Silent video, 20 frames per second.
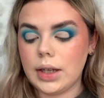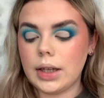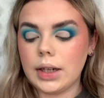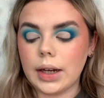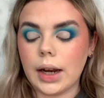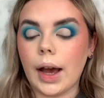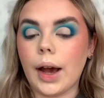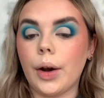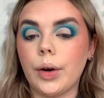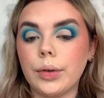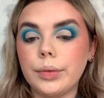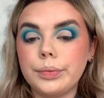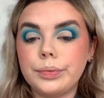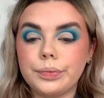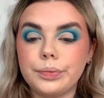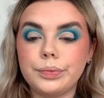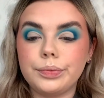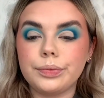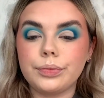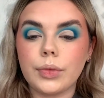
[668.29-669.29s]
Now,
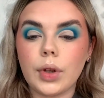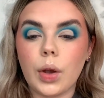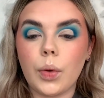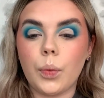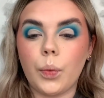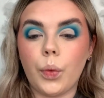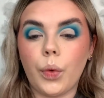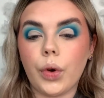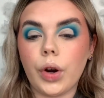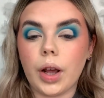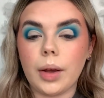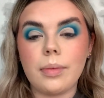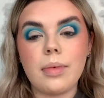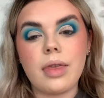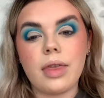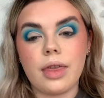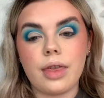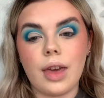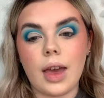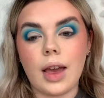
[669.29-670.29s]
what I'm
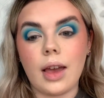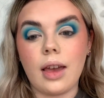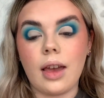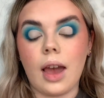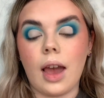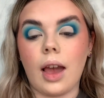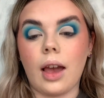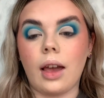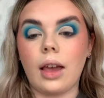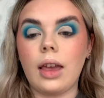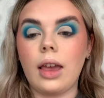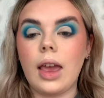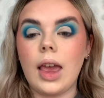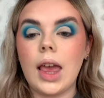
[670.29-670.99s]
thinking